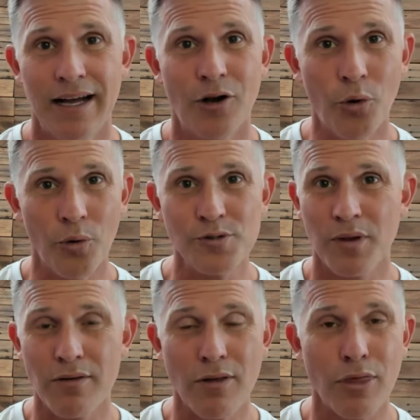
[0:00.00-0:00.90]
course
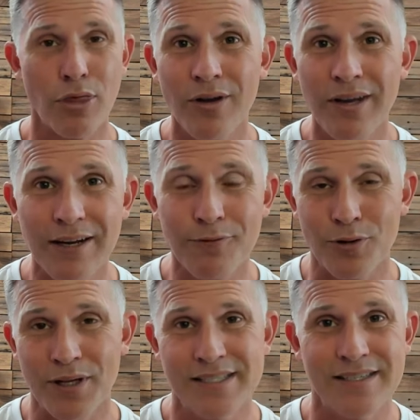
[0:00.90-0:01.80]
with over 30
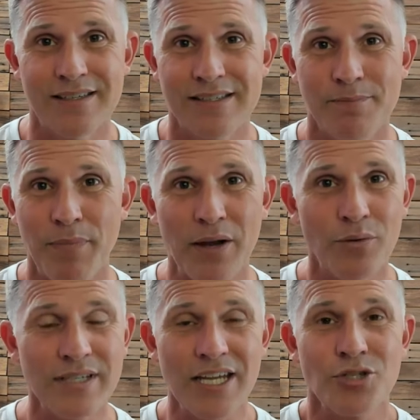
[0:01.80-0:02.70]
different lessons, and it
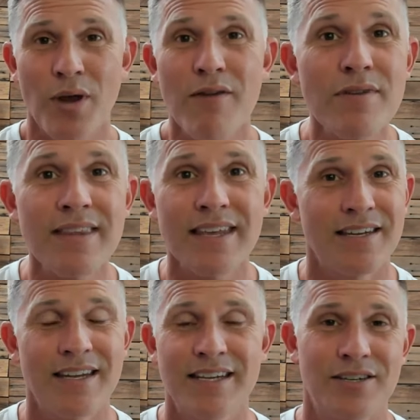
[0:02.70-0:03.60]
will teach you everything
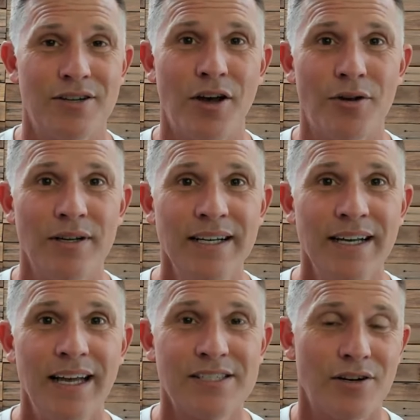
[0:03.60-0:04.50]
you need to know.
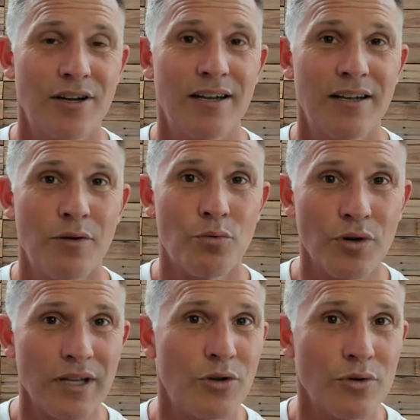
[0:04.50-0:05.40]
It's got a
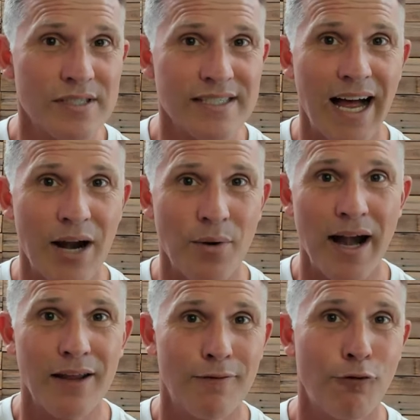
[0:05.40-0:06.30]
really good star
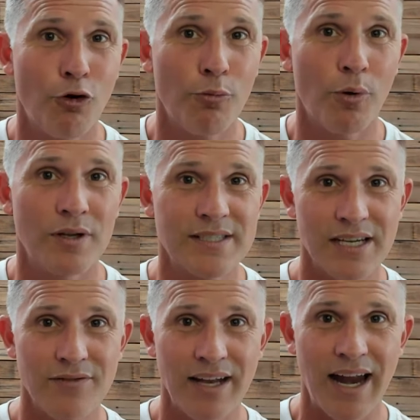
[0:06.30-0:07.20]
rating of
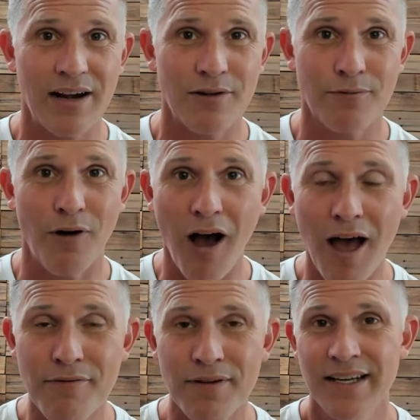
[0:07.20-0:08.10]
4.7 out of
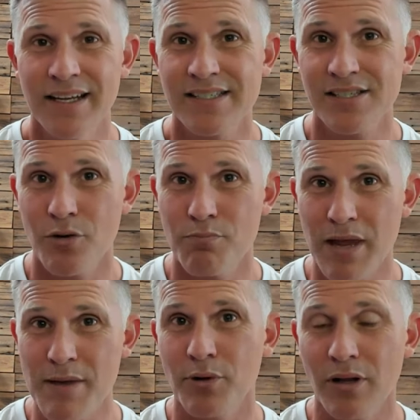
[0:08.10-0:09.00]
5, so
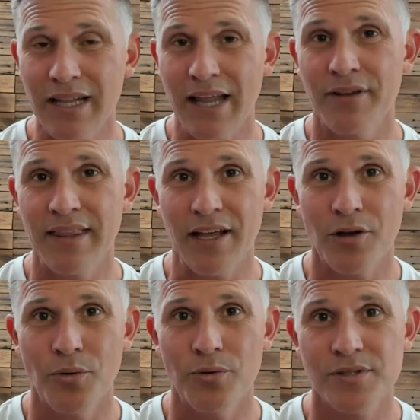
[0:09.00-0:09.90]
people are loving that
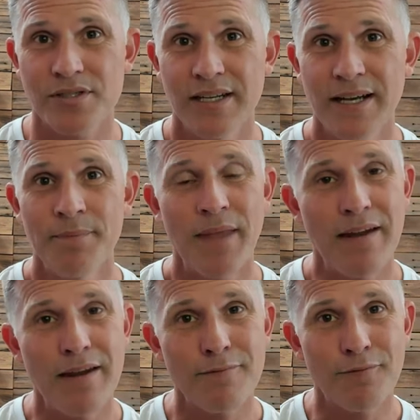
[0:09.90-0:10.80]
course.
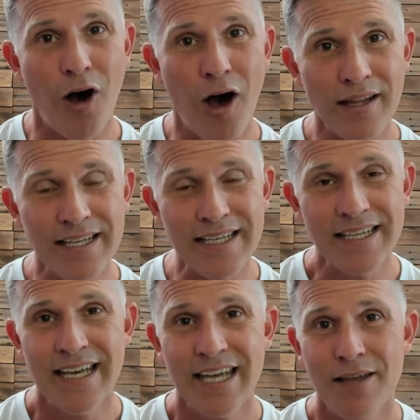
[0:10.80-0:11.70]
And then finally,
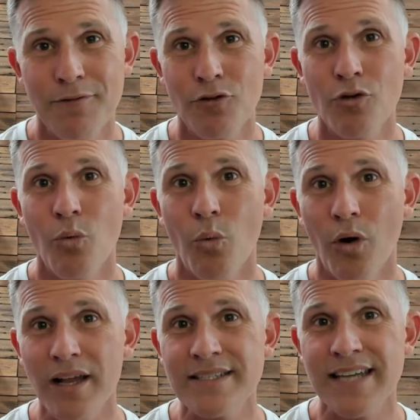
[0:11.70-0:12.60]
if you
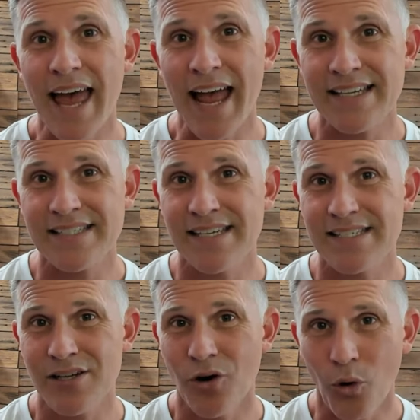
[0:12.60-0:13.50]
wanted to
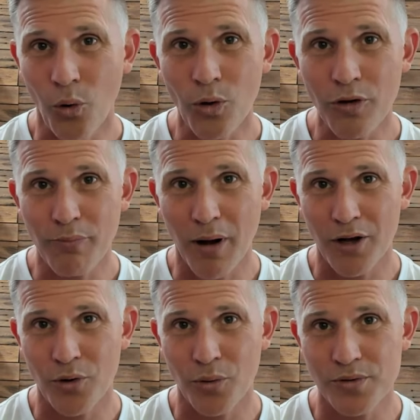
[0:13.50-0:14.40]
access all of my
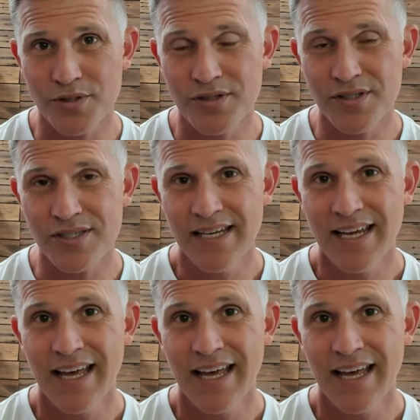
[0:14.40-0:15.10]
courses